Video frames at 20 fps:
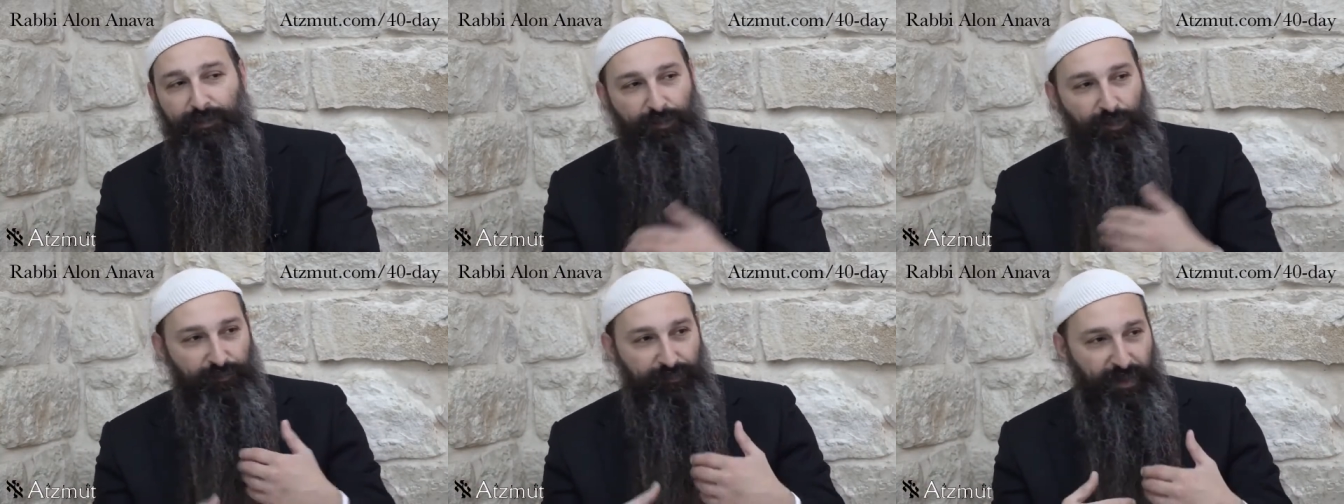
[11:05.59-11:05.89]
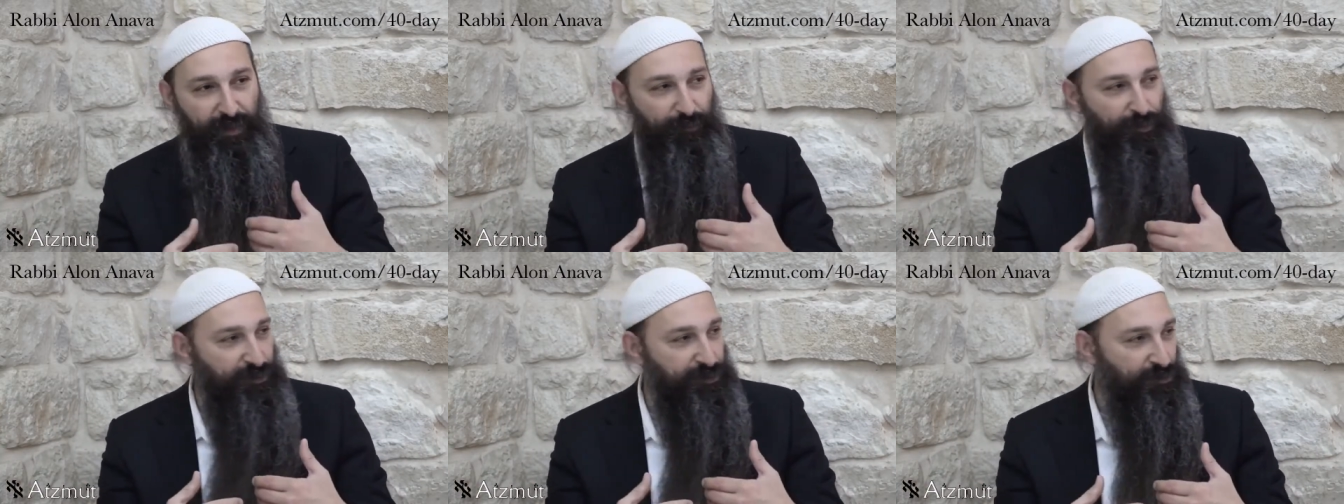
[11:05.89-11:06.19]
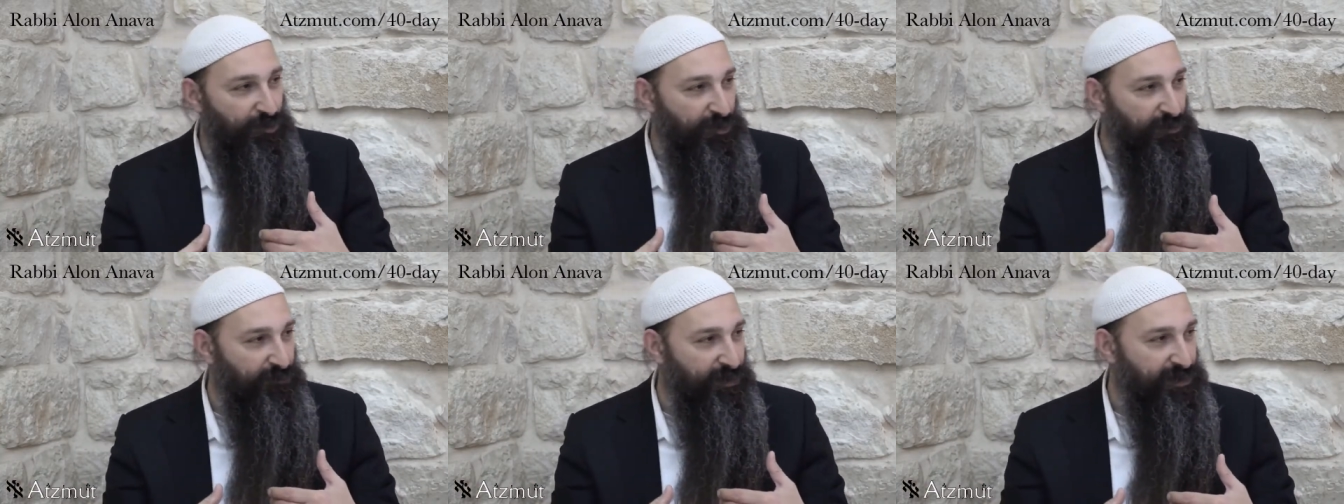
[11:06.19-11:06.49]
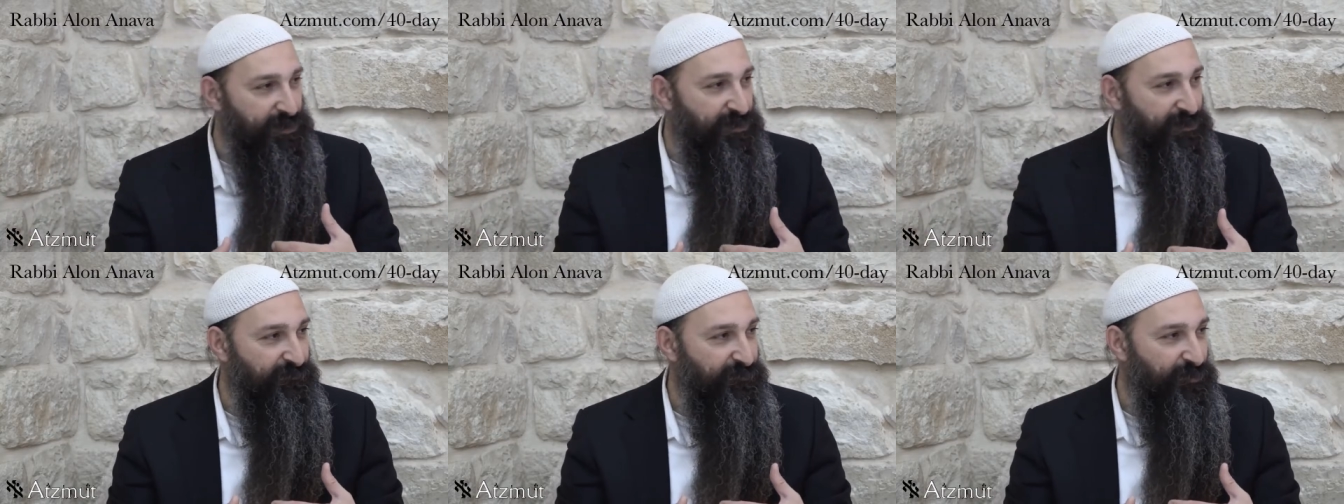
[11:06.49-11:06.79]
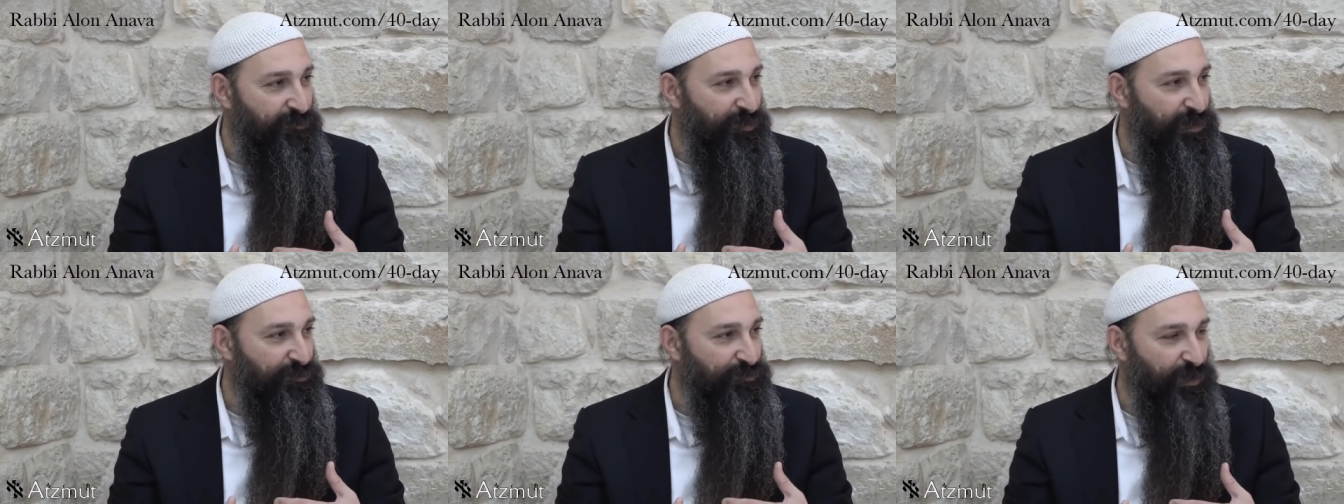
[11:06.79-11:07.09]
Not me, I'm not calling myself
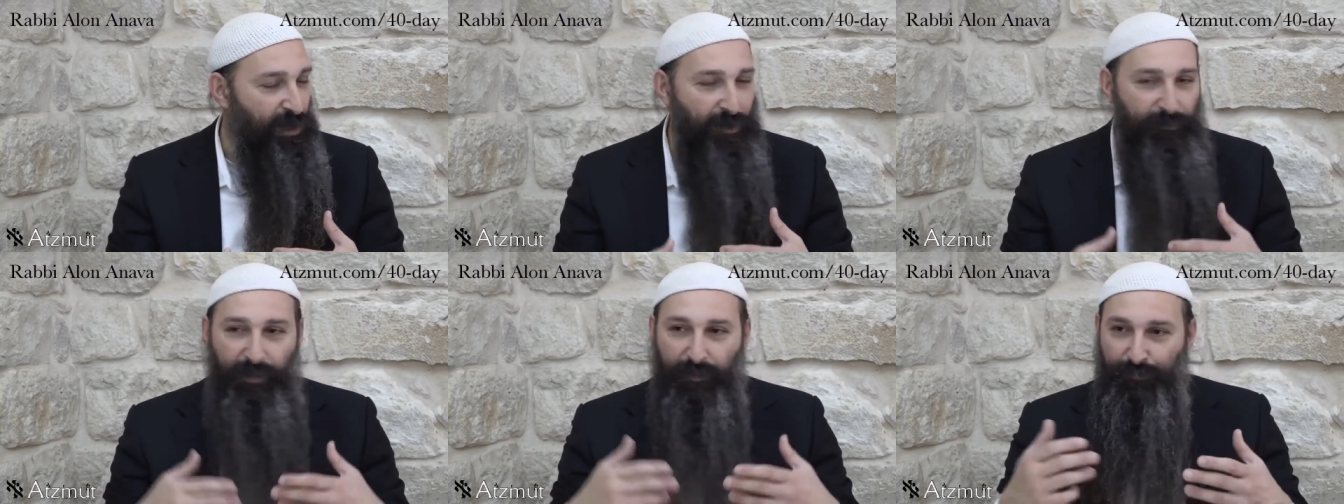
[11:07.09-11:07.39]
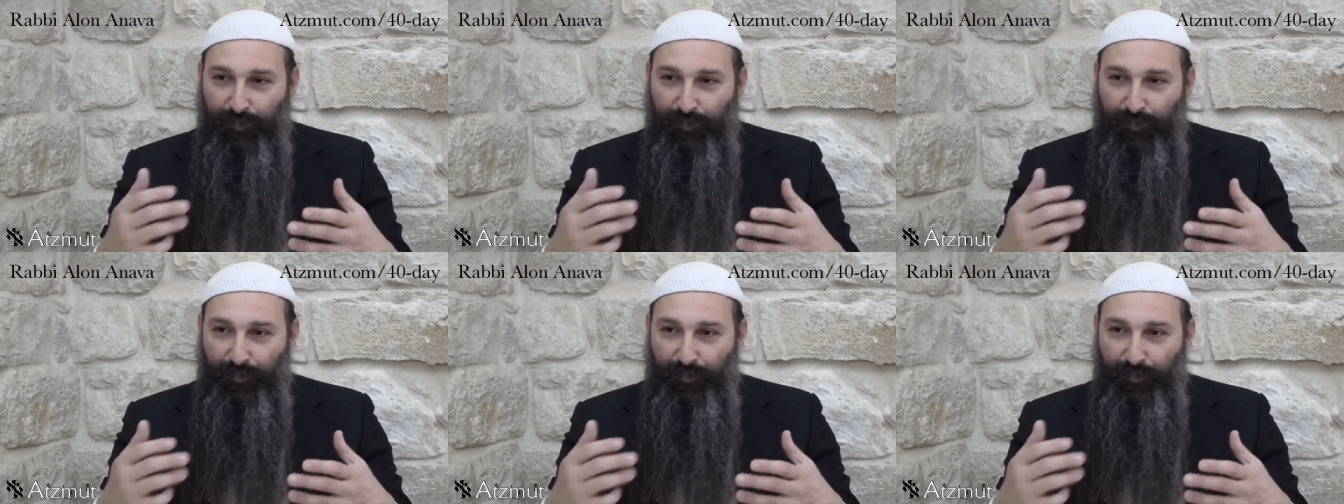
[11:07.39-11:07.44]
a great rabbi.